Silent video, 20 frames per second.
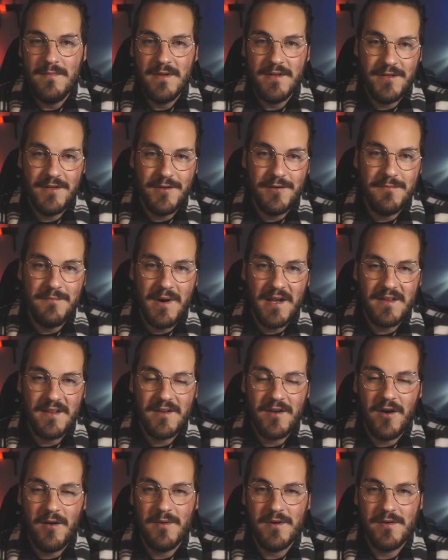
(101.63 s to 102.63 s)
you might
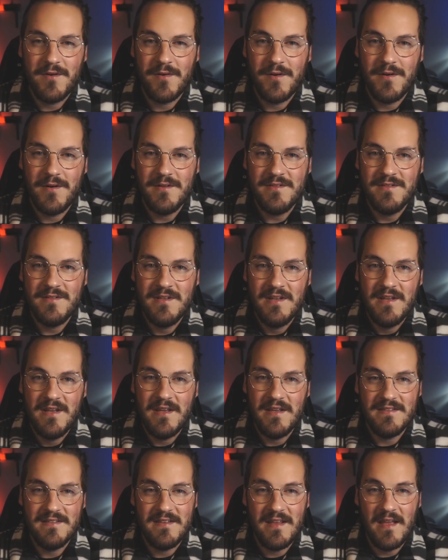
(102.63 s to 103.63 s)
come across
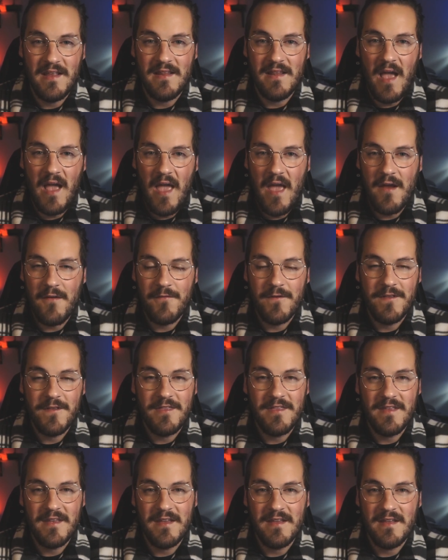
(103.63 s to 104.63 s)
is that
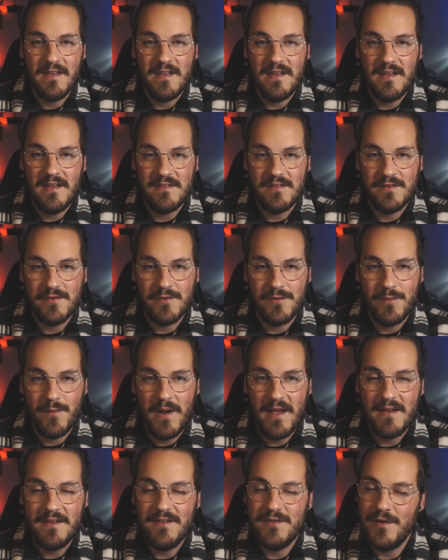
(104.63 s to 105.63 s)
everything is
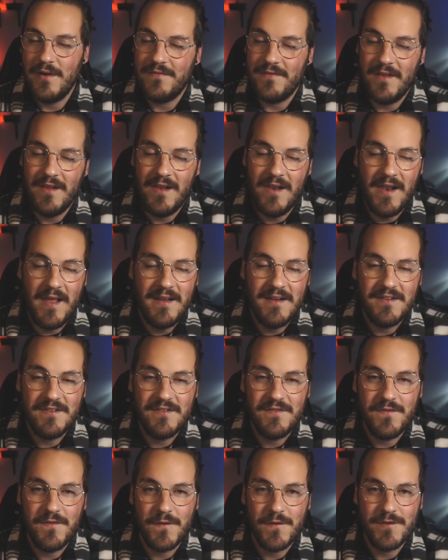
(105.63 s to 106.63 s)
correct. You have the
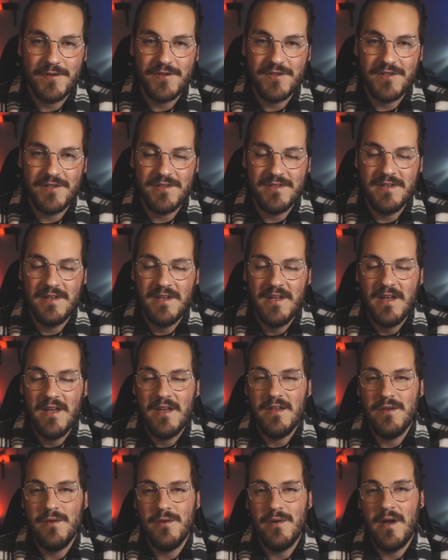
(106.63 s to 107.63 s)
latest version,
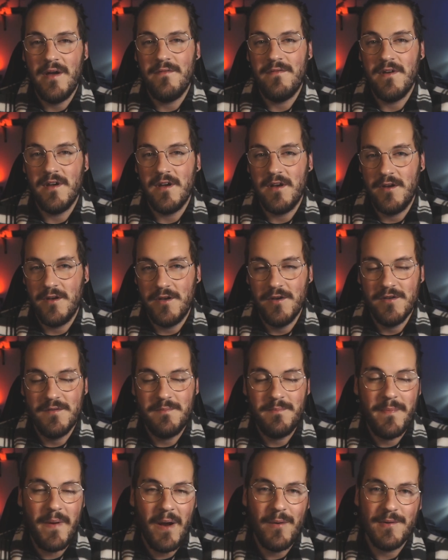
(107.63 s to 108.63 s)
you have a
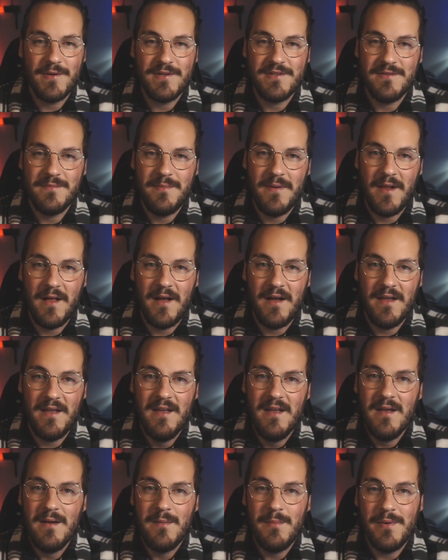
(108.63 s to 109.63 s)
good power supply,
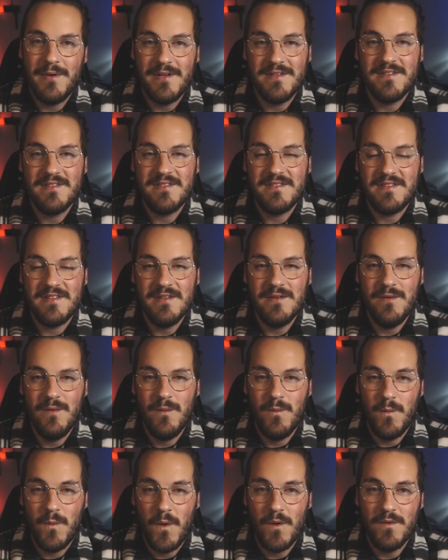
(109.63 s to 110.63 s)
but it still
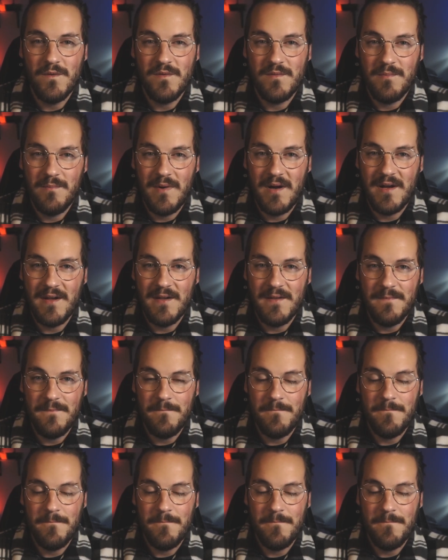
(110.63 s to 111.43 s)
won't mine.